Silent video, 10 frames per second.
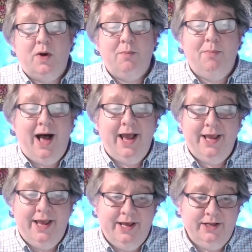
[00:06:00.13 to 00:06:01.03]
is where
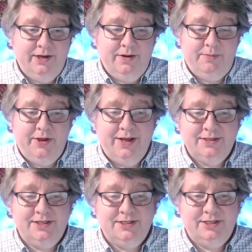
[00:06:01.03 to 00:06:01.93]
my
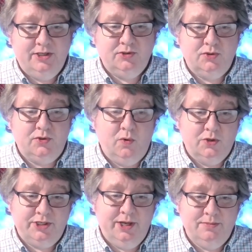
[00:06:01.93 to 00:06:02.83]
AWS Essentials
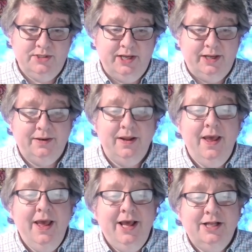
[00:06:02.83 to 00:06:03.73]
course comes in.
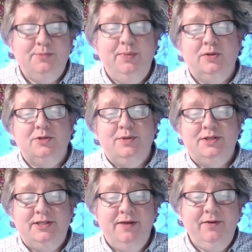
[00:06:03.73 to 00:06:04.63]
It's built
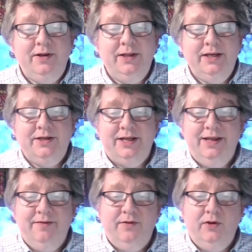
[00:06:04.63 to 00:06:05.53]
specifically to
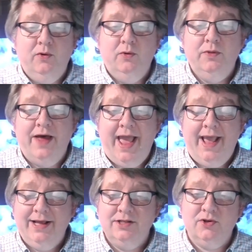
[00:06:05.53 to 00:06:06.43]
give you the
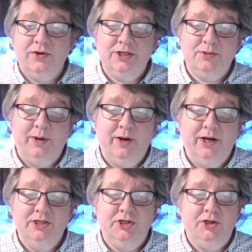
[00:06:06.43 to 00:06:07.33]
hands-on
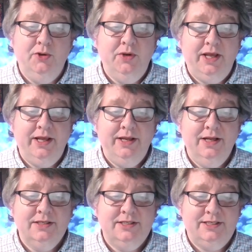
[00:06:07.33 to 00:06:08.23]
experience you
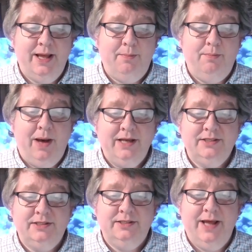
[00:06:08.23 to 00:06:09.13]
need step
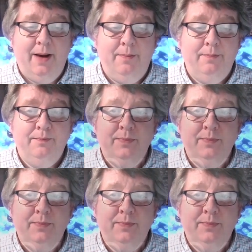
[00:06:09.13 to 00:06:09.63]
by step.